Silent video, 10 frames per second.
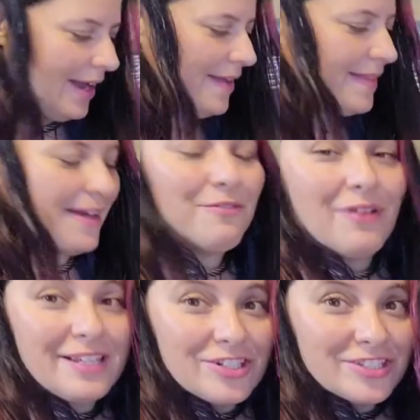And then
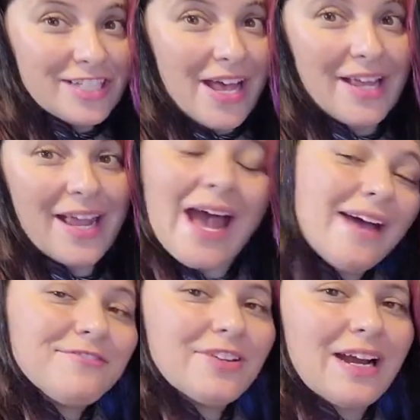when you're done,
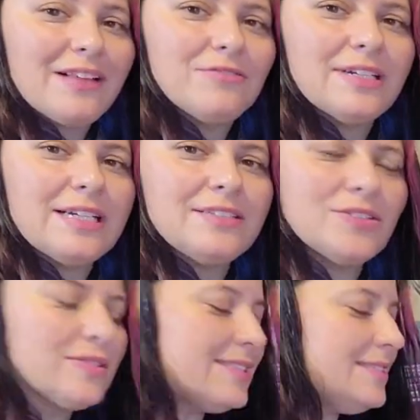after Halloween,
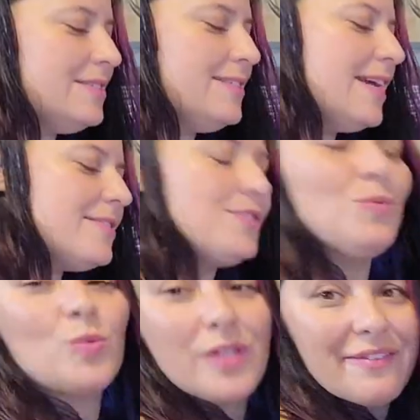so yes, you
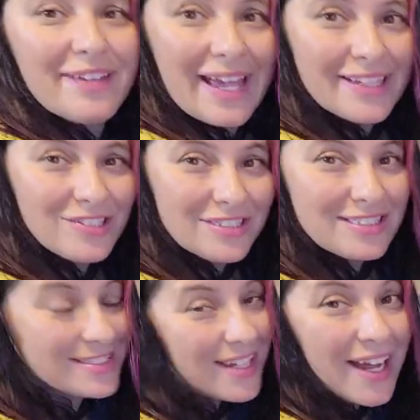won't have a candle
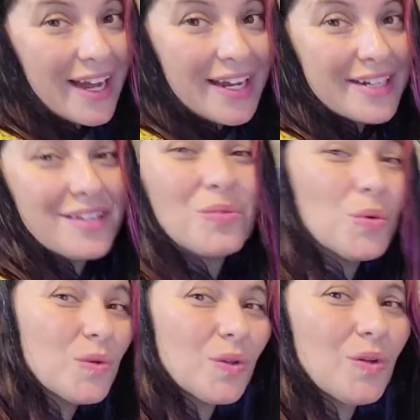inside and it
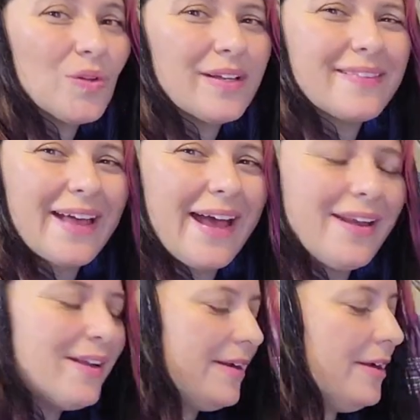won't glow like
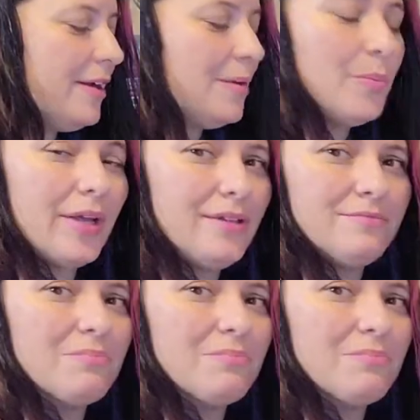that, but